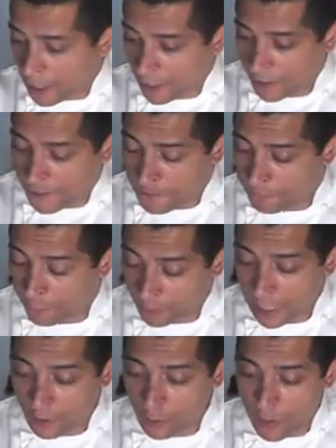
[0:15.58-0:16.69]
For
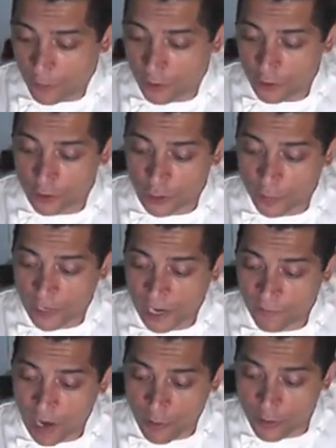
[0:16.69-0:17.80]
that dough, I'm going to use some
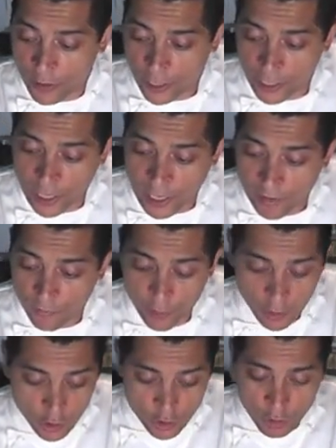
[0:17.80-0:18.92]
cake flour here. I have
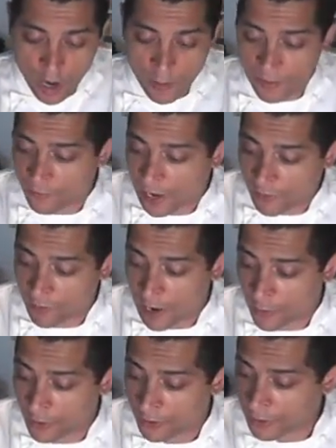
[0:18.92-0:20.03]
300 grams of cake
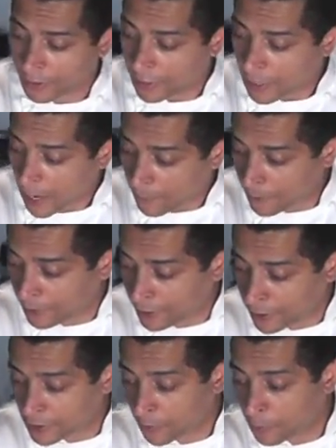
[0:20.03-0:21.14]
flour. I'm going to
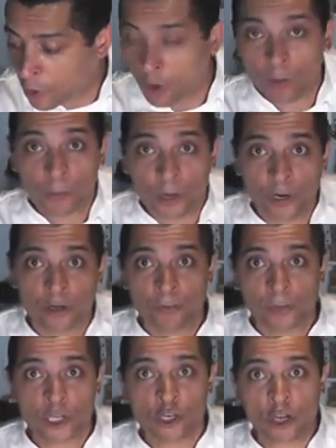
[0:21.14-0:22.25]
need some cold butter.
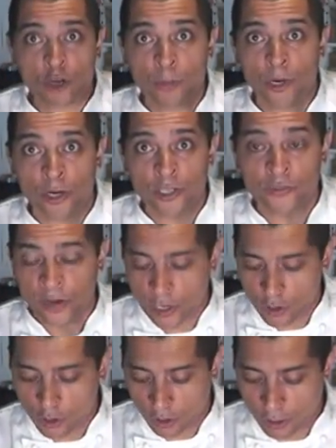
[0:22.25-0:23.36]
Make sure your butter is very
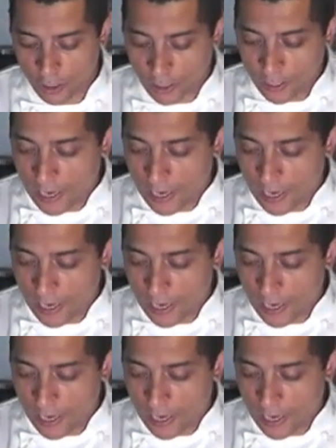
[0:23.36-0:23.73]
cold.